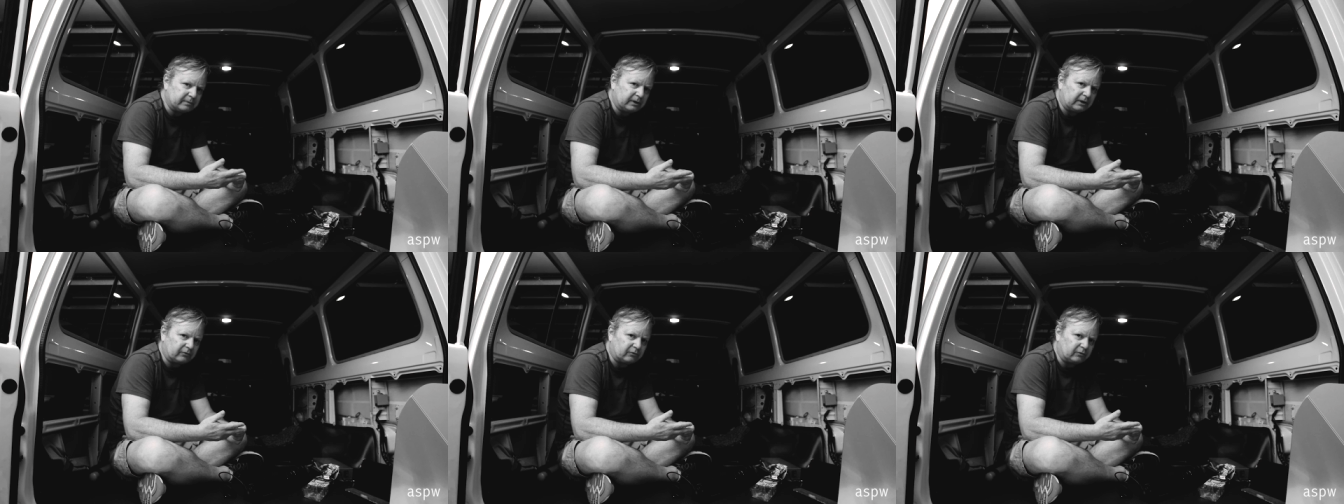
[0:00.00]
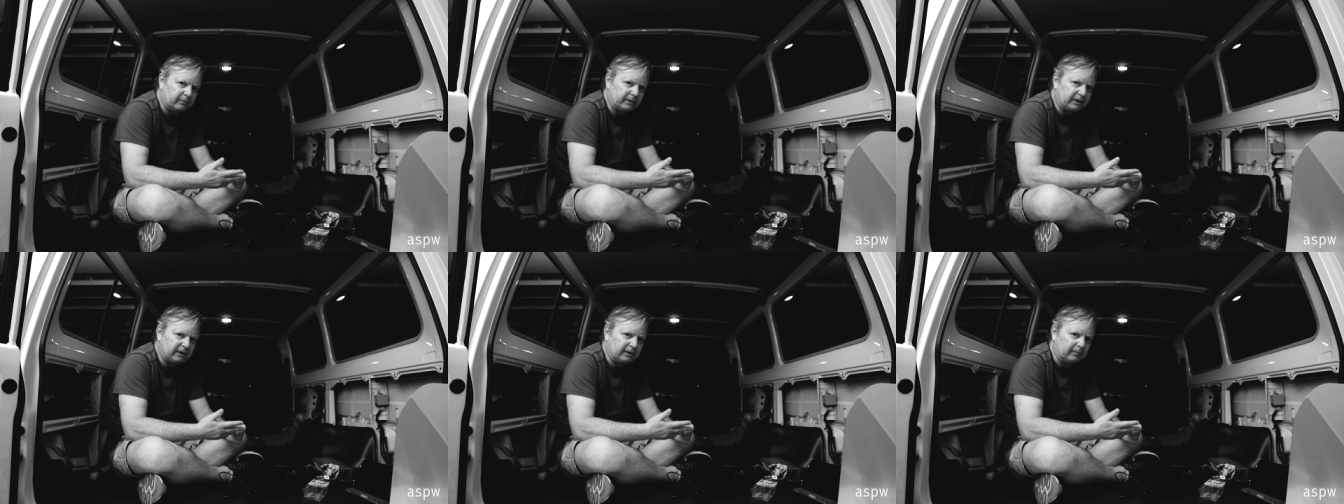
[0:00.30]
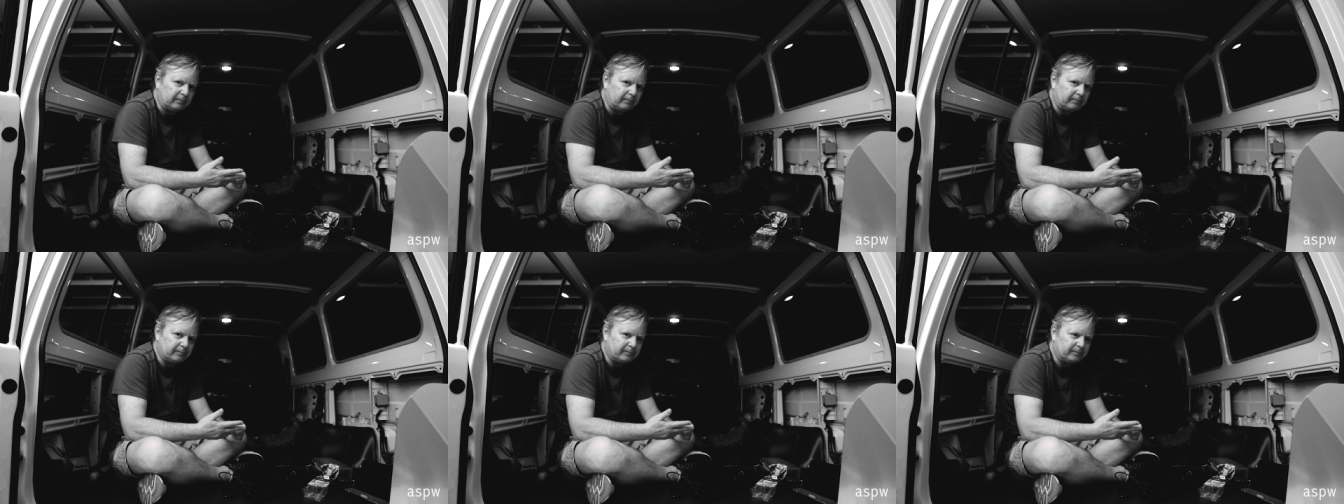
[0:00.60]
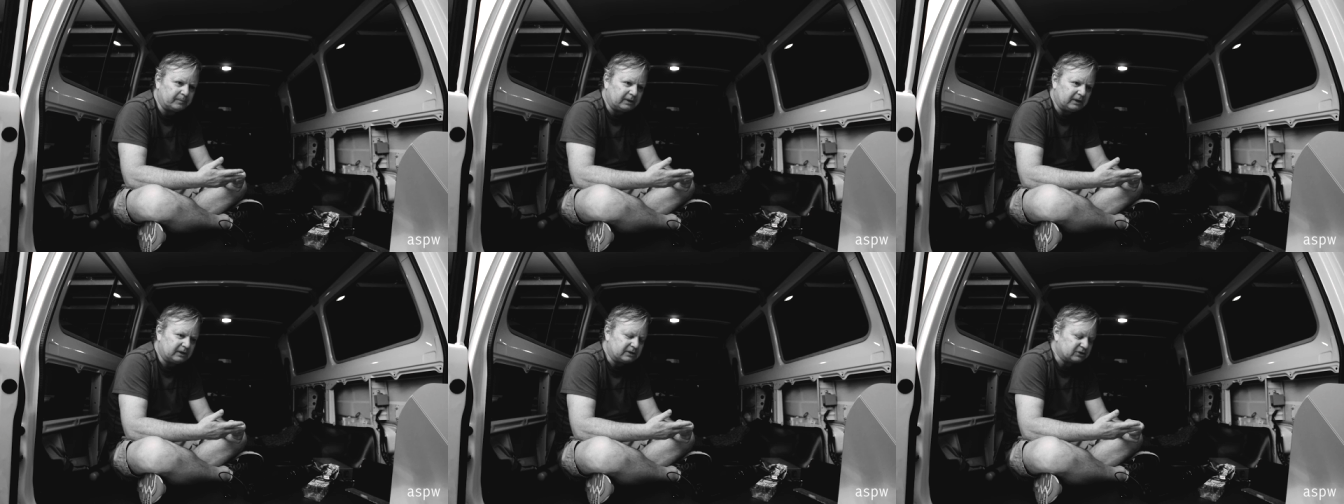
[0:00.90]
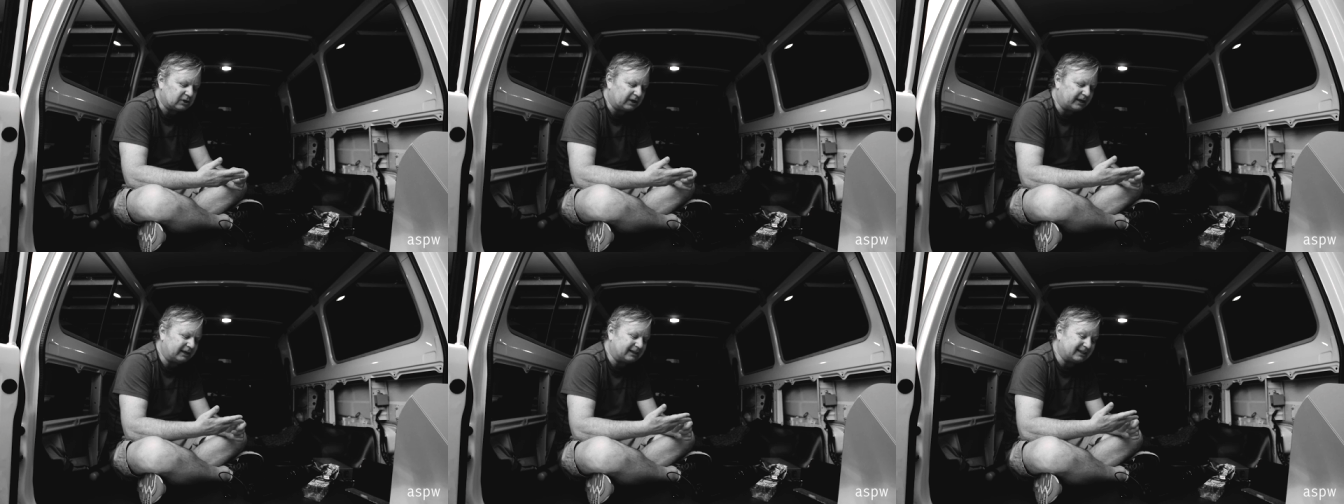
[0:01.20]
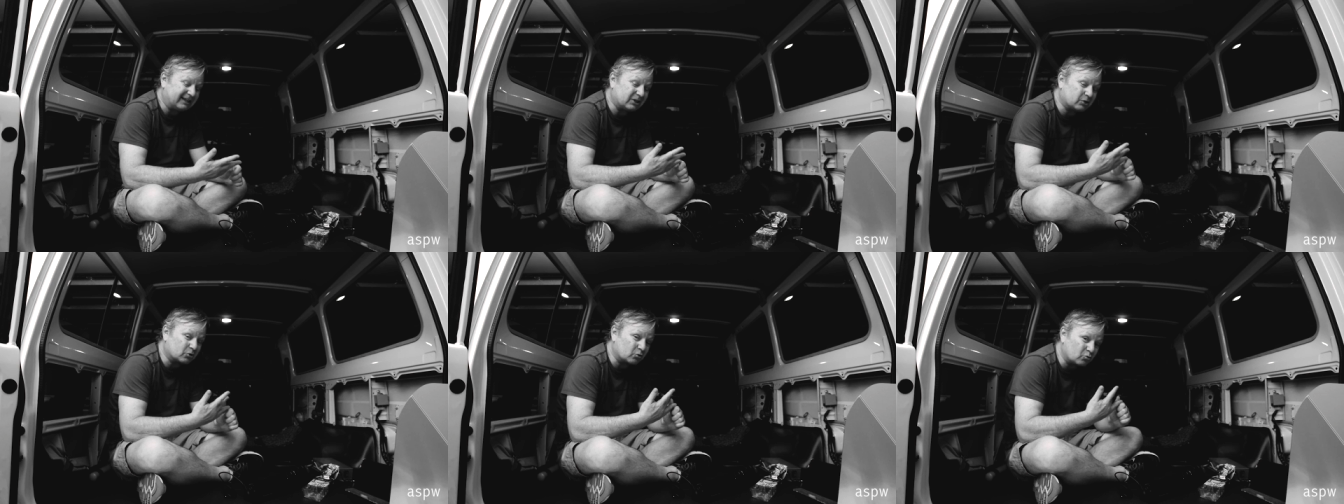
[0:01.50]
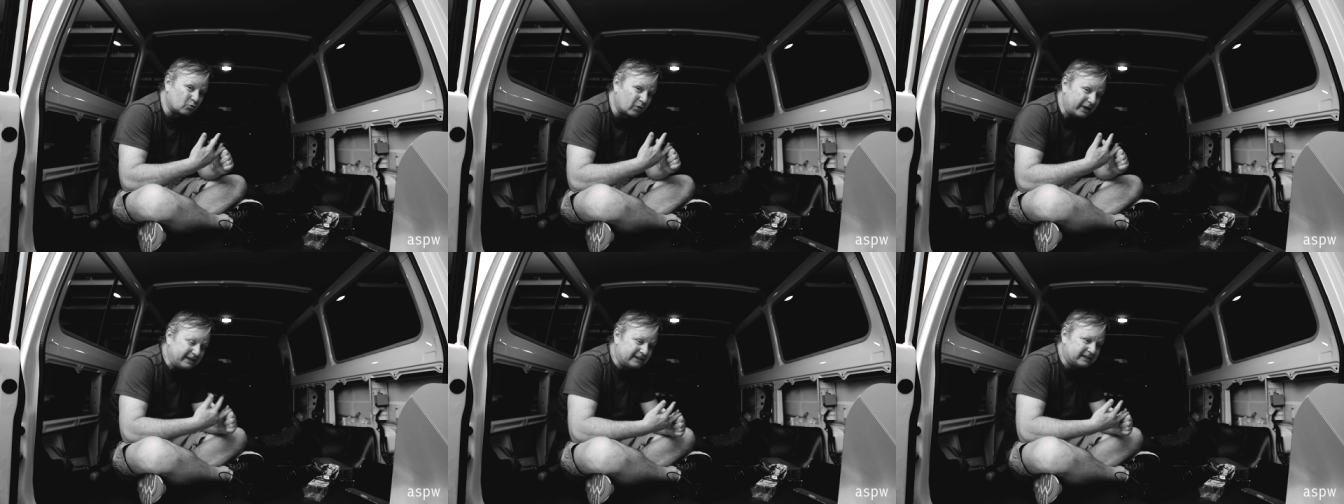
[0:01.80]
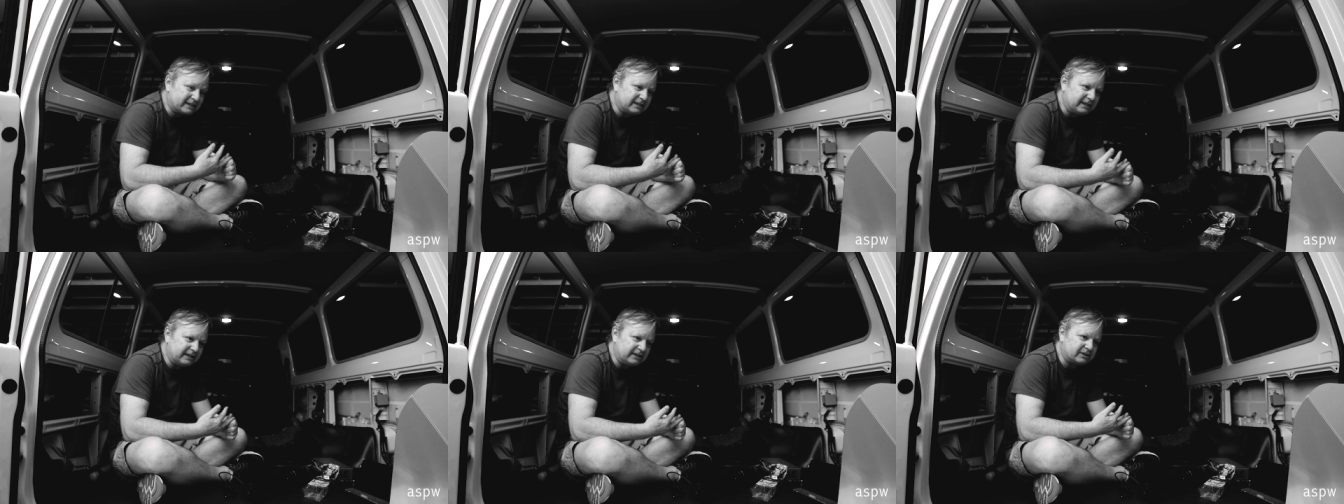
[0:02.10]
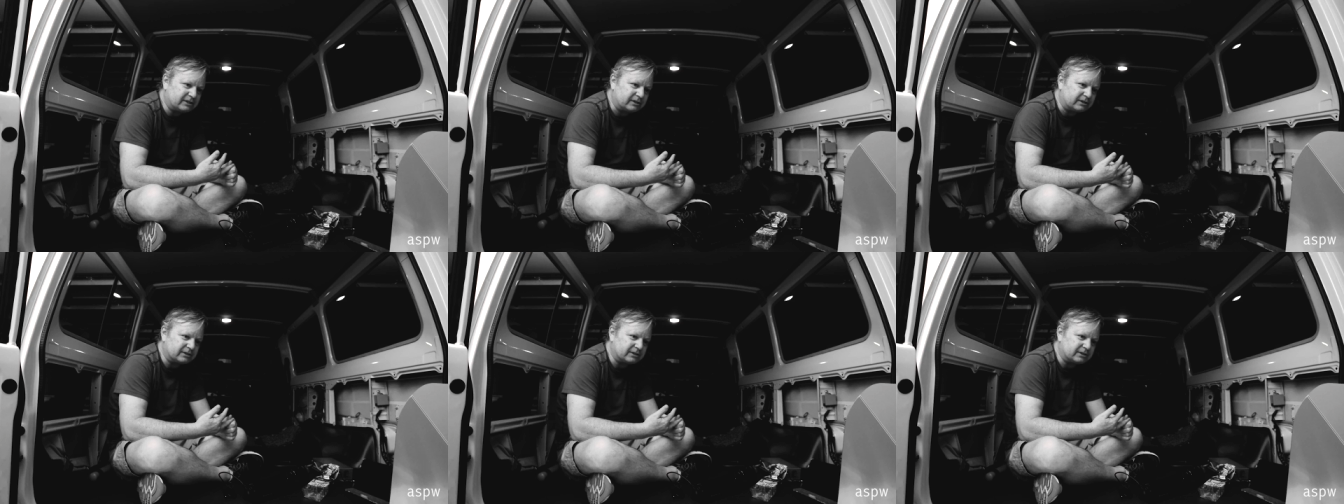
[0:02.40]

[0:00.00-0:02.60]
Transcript: amount from him. So I had great teachers.